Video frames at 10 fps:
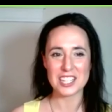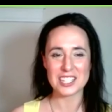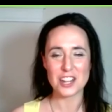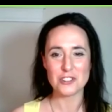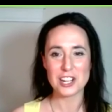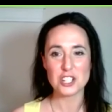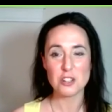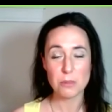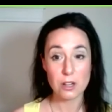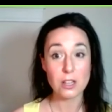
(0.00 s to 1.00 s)
the soundtrack to
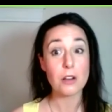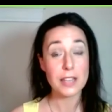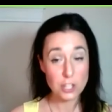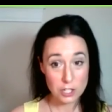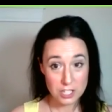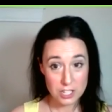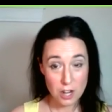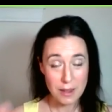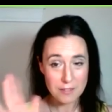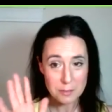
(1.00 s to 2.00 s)
your book? Okay, good to
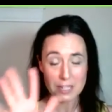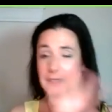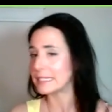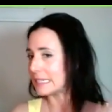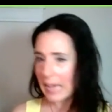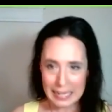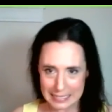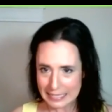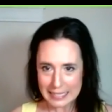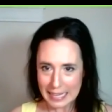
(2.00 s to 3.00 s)
know. Heavy metal did not see